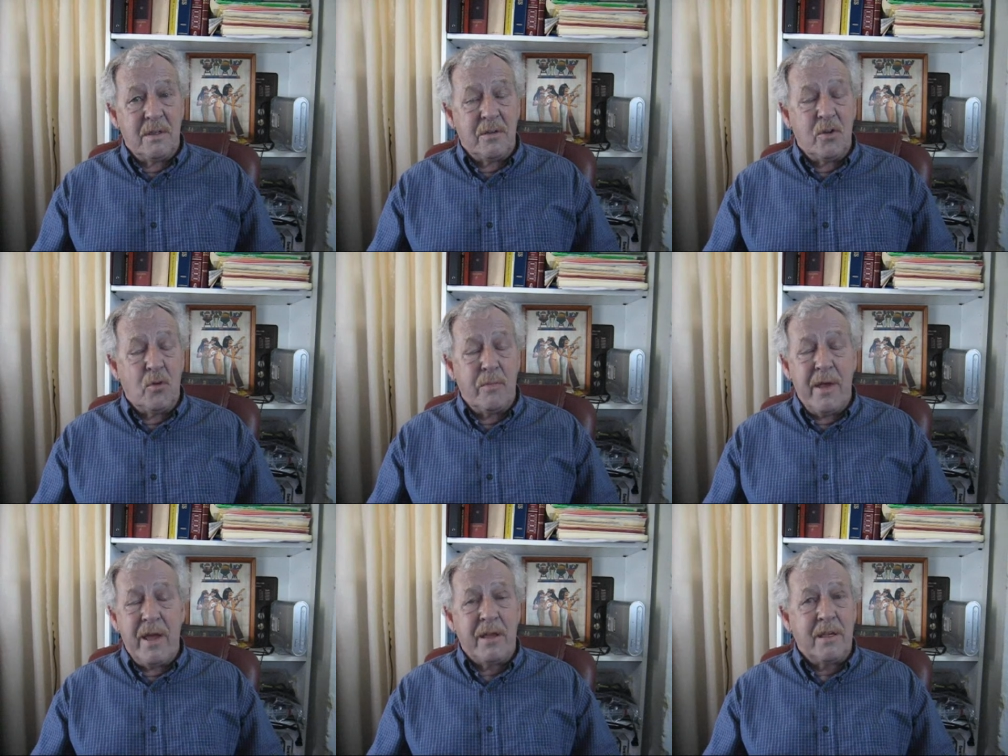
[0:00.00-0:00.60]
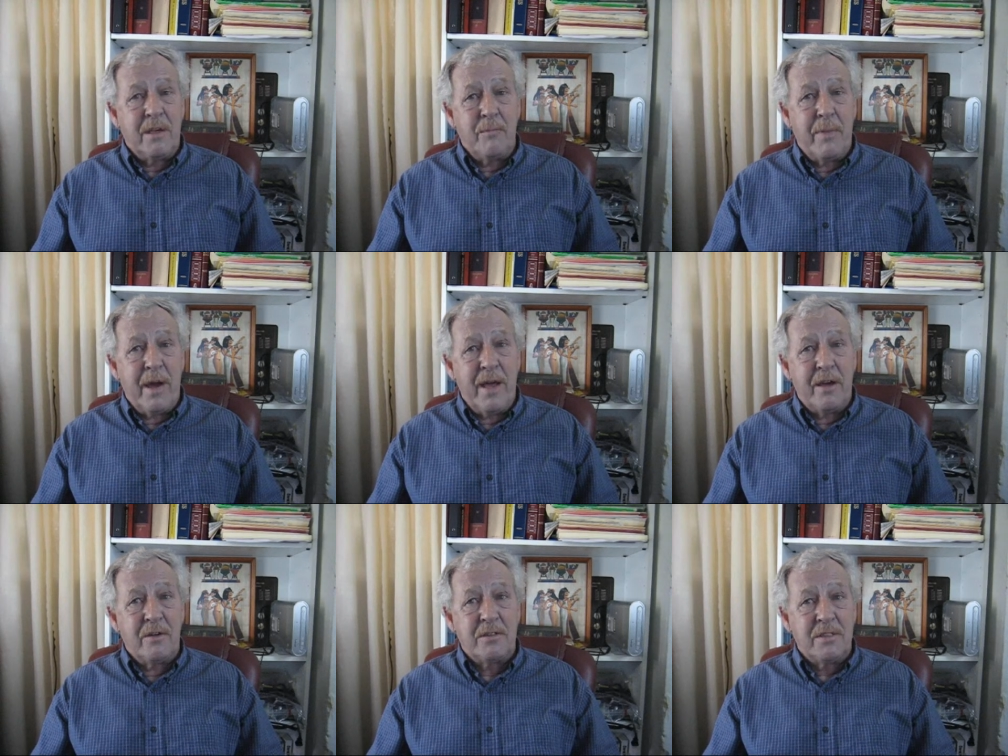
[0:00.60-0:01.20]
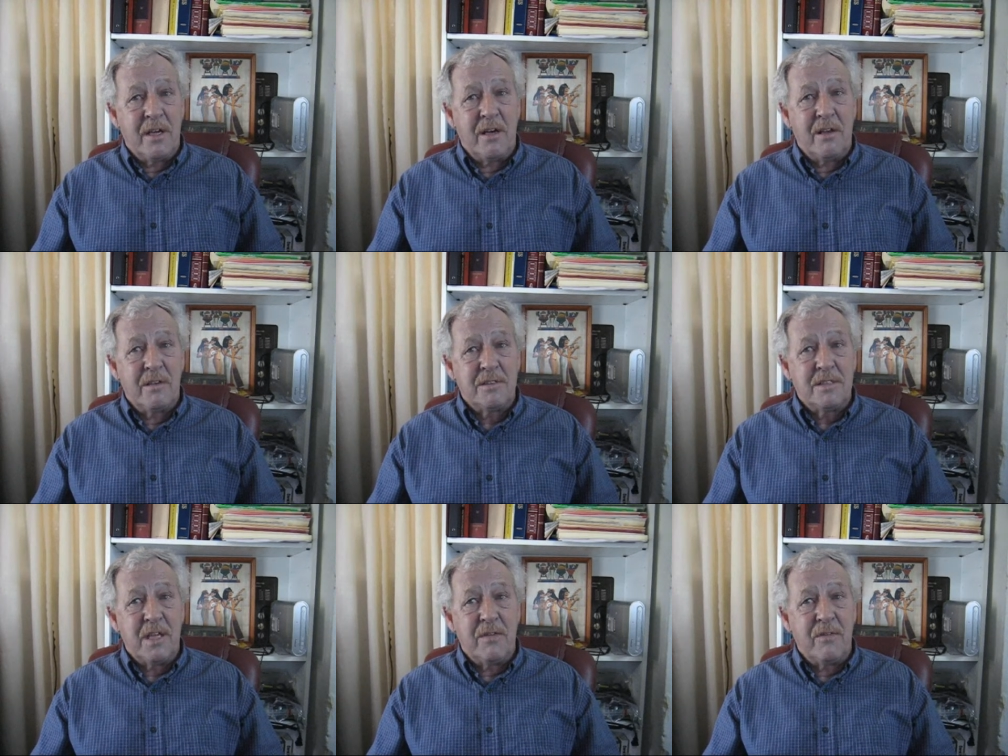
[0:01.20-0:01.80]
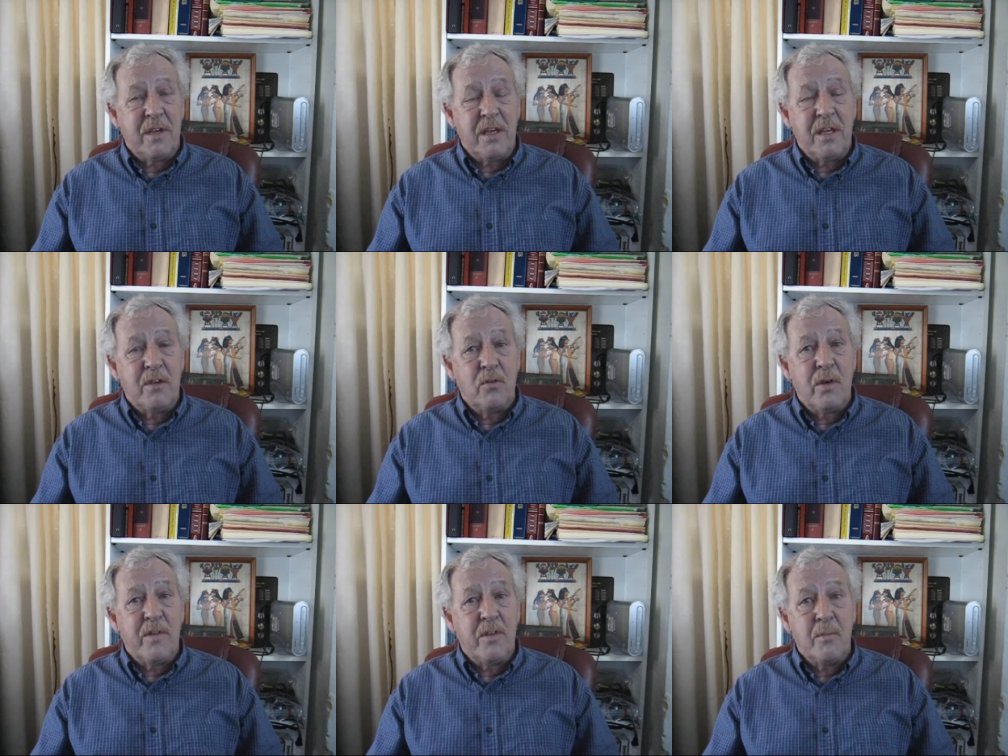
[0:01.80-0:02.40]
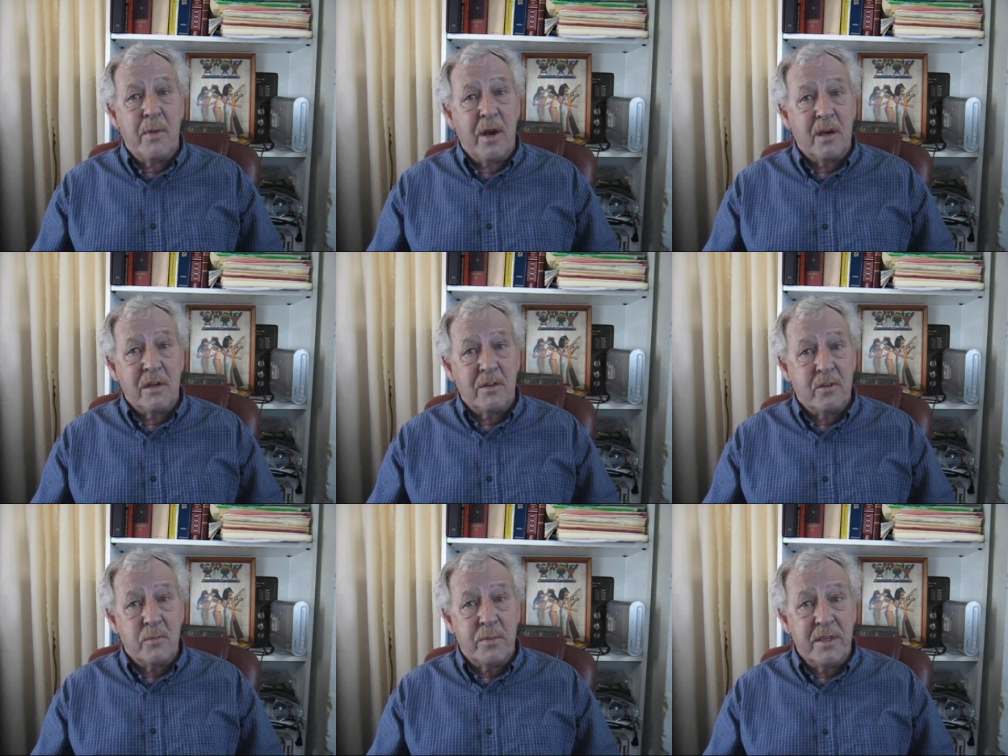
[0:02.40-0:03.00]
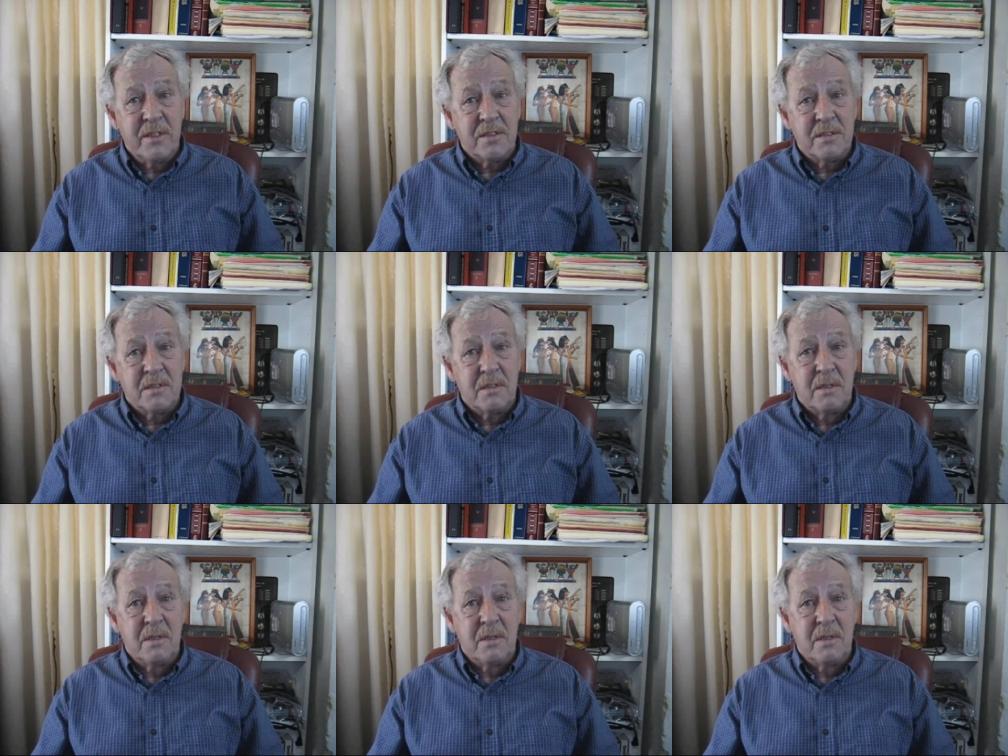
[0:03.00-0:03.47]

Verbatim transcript: No man can buy it or sell, save he who had the mark of the beast.